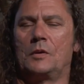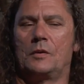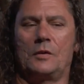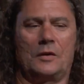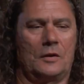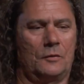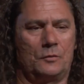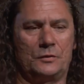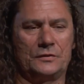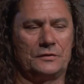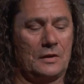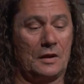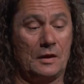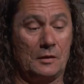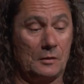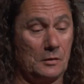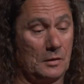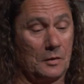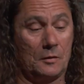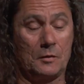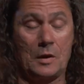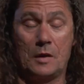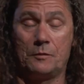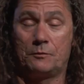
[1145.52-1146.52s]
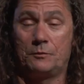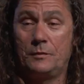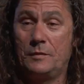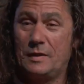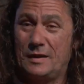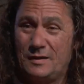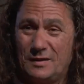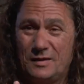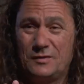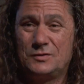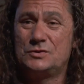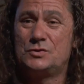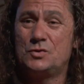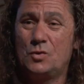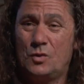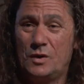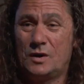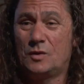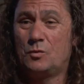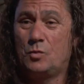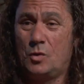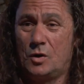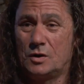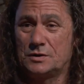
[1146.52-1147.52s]
It was a
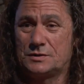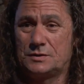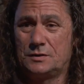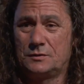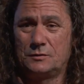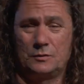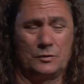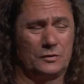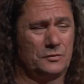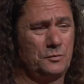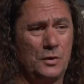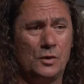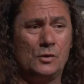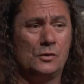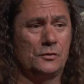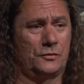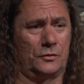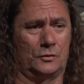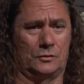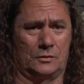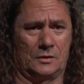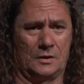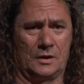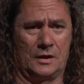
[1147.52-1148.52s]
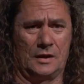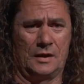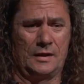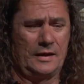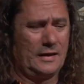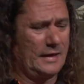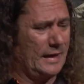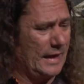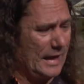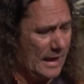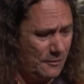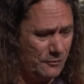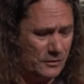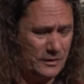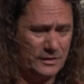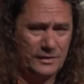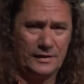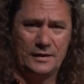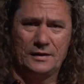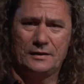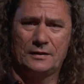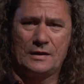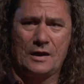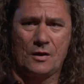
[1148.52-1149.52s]
joy to watch. It was beautiful.
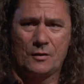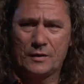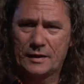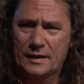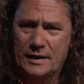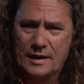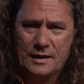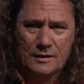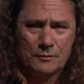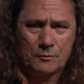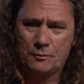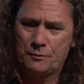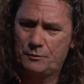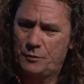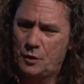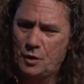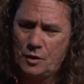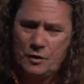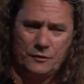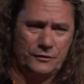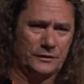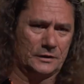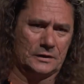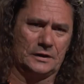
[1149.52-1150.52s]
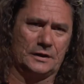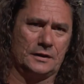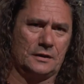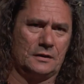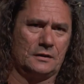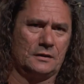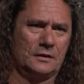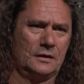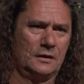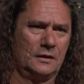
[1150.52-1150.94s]
Everything going out perfectly.